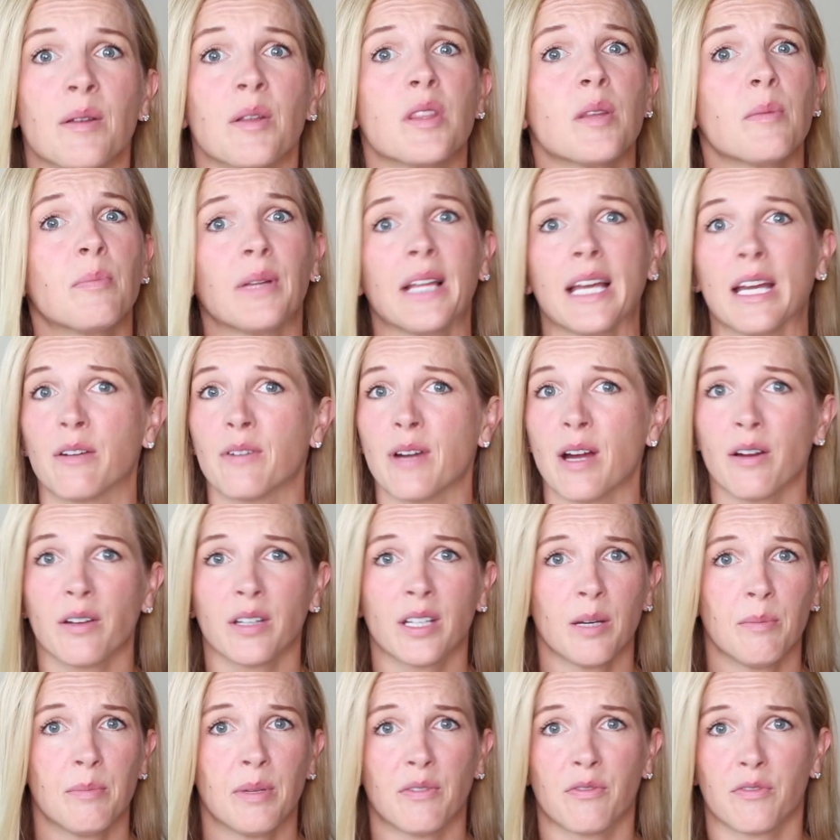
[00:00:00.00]
The playground
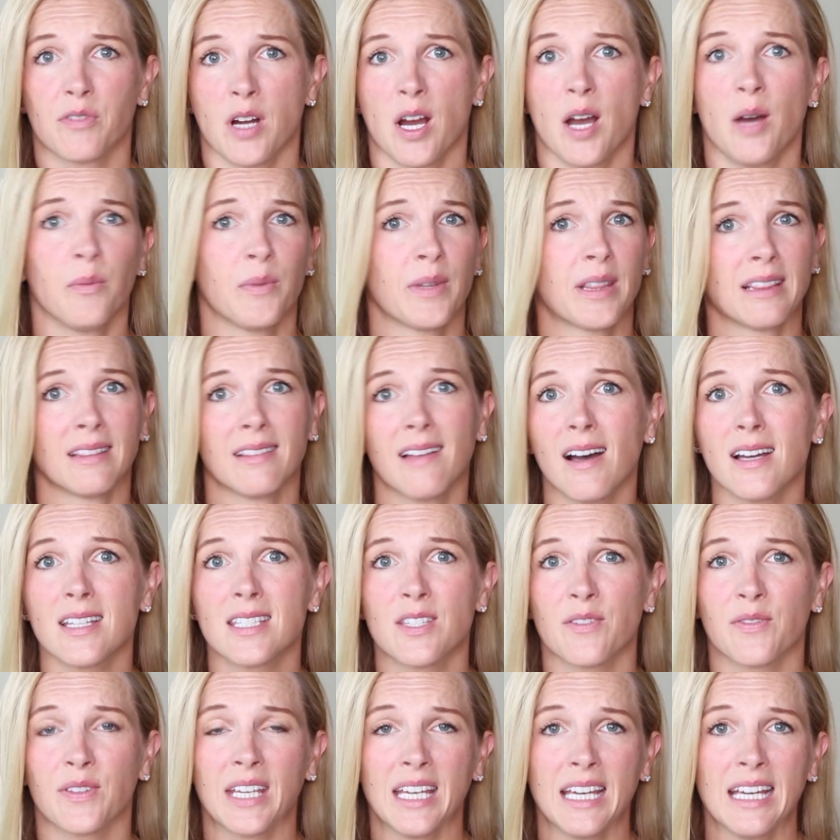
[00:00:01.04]
can be fraught with
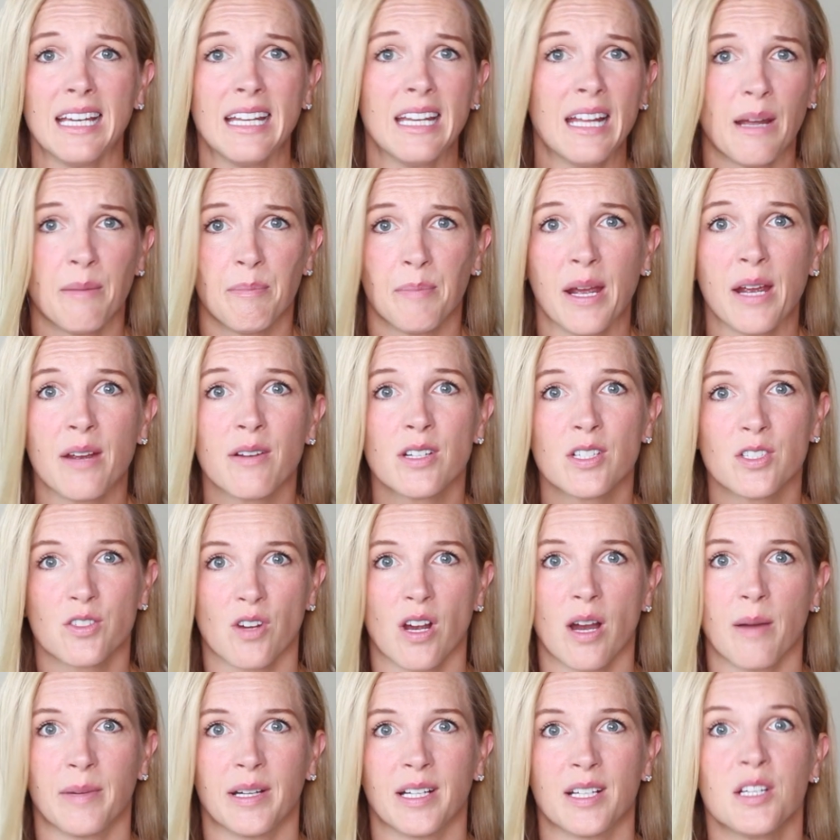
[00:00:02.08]
lots of kid and parent
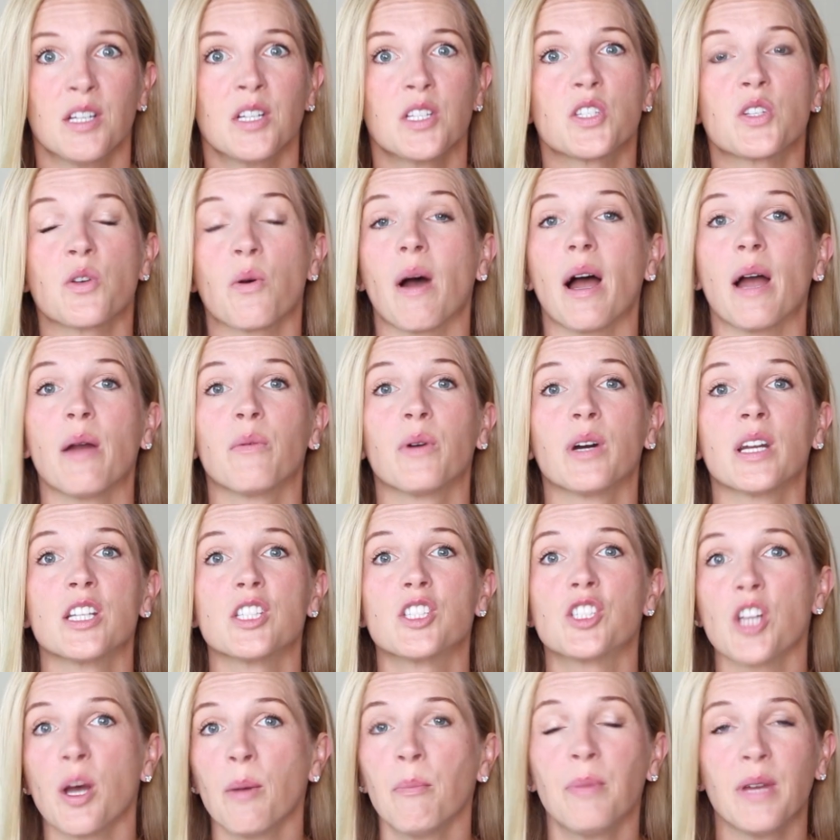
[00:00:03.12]
drama, so I want to
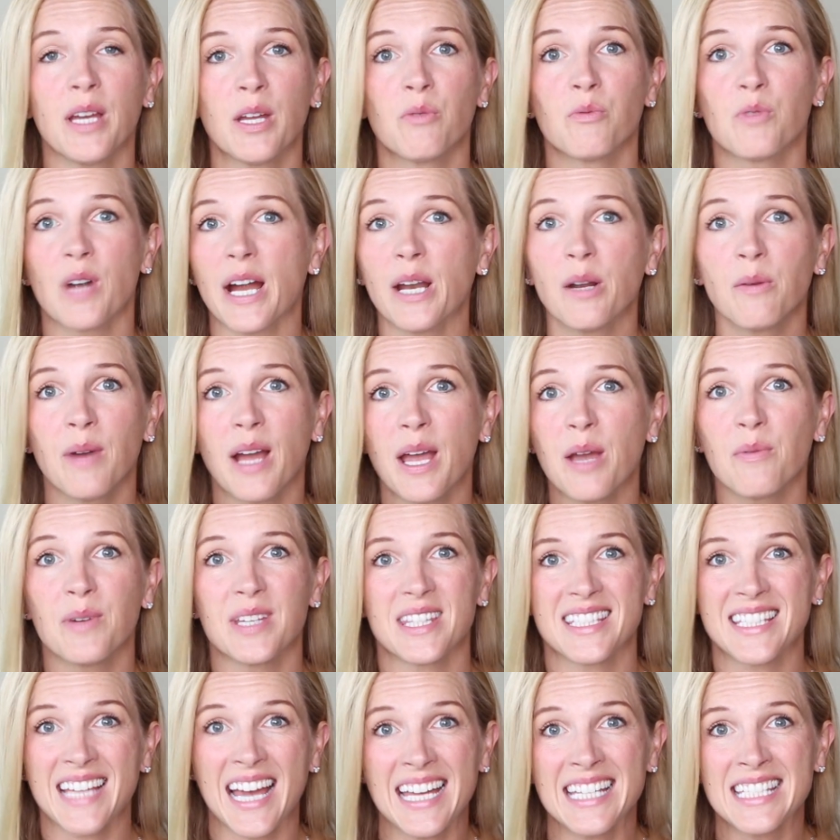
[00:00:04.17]
jump in right away
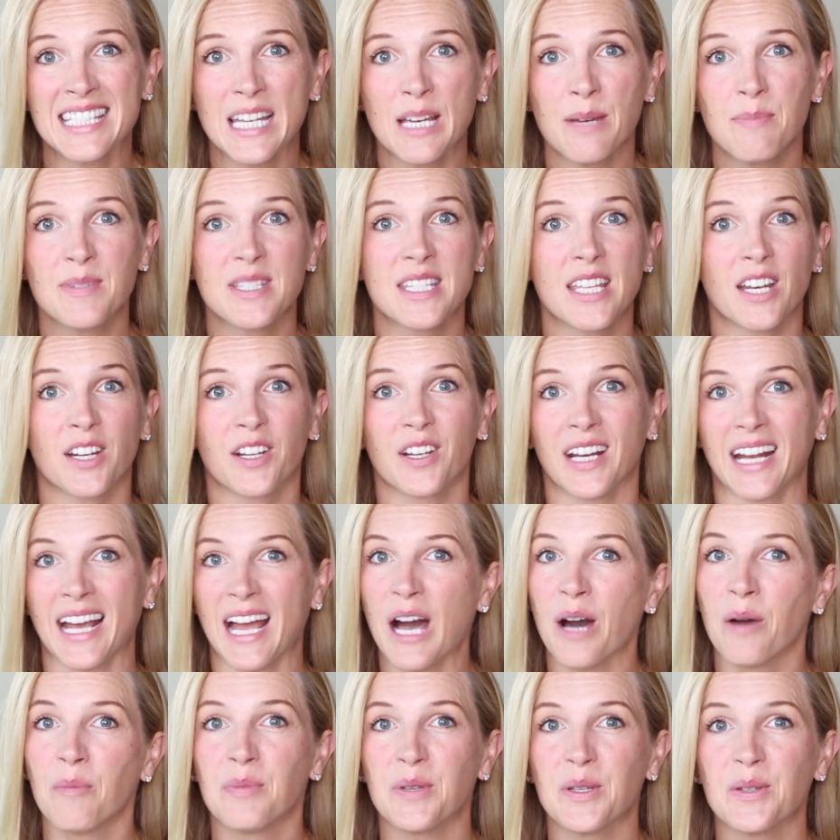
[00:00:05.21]
with 10 tips that are going to
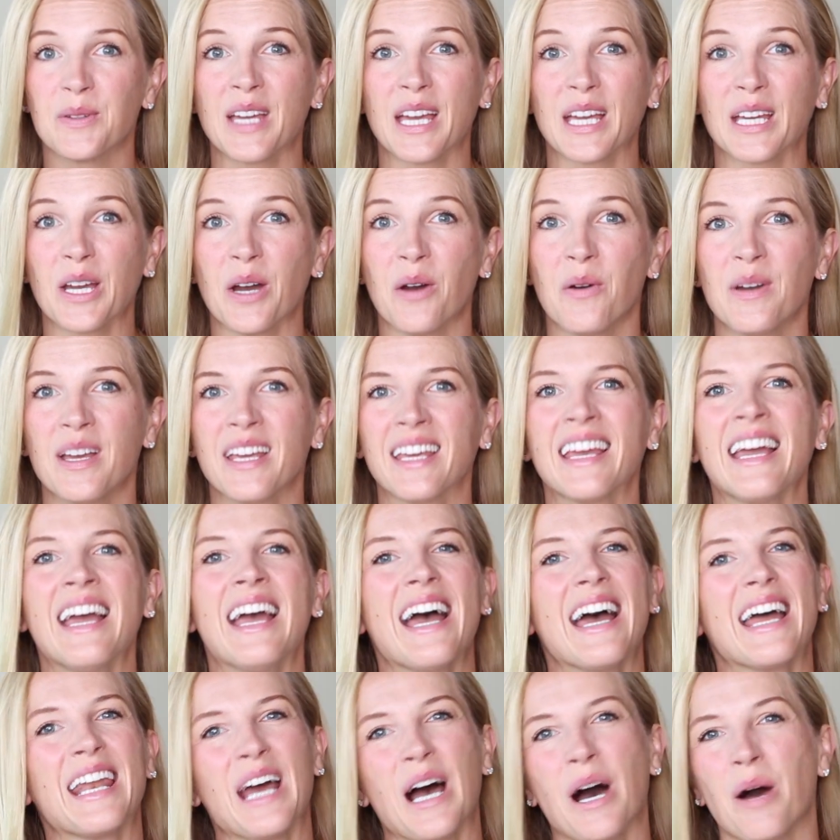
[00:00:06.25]
help you get going
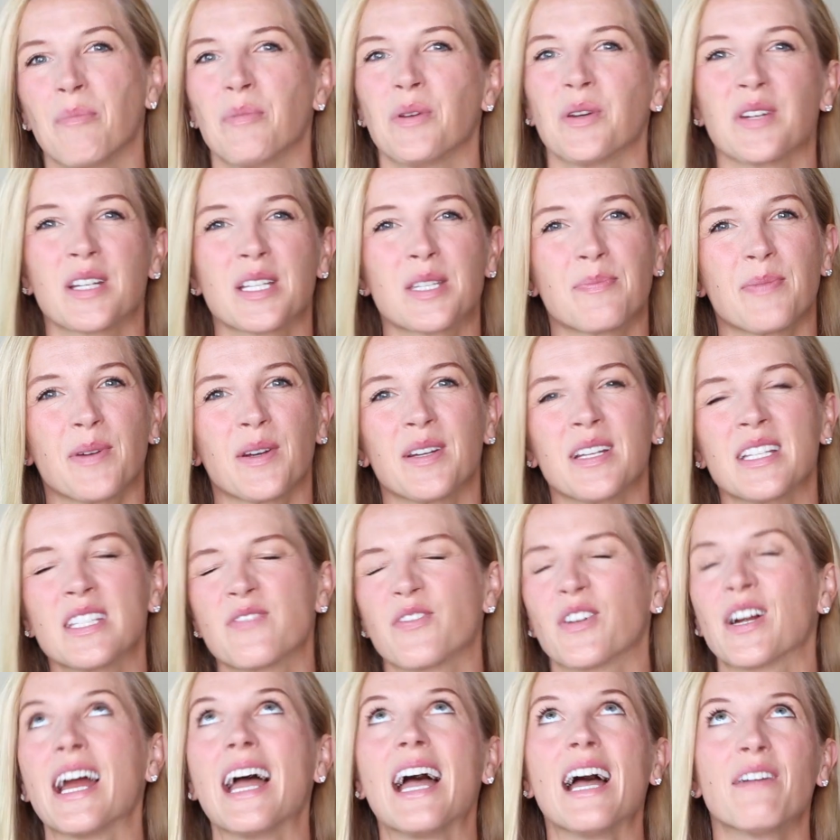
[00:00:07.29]
and help your experience
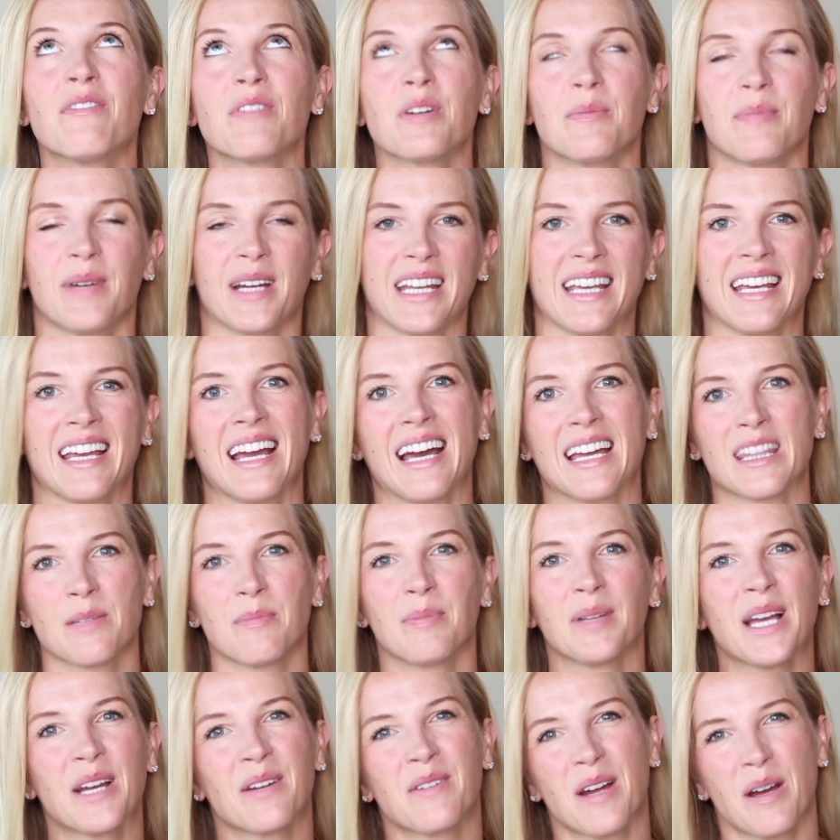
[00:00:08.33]
for everybody at the
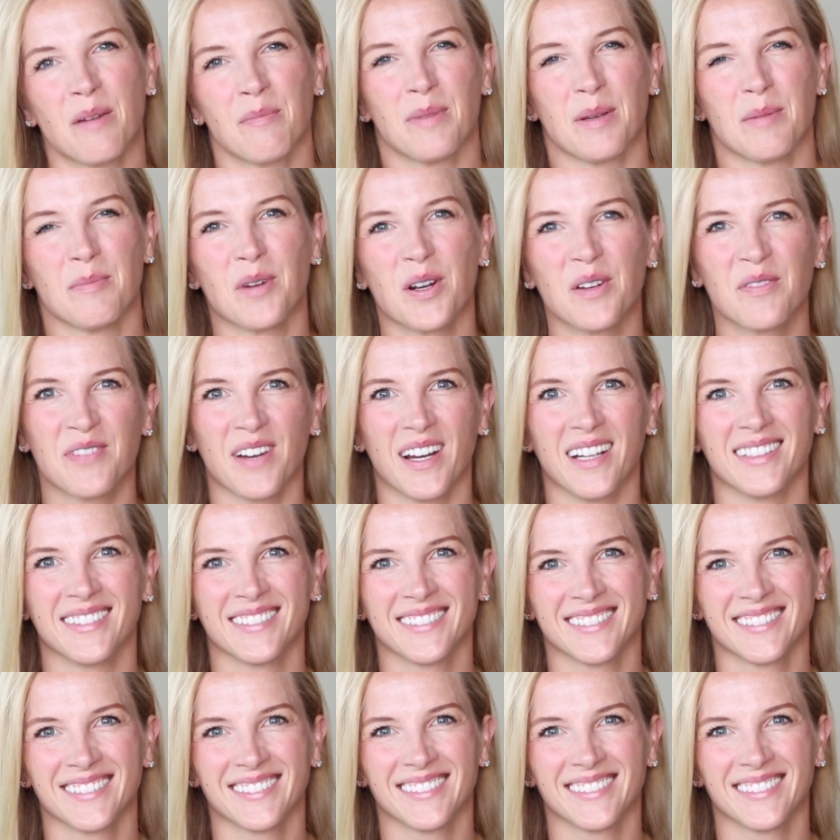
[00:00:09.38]
playground be more fun.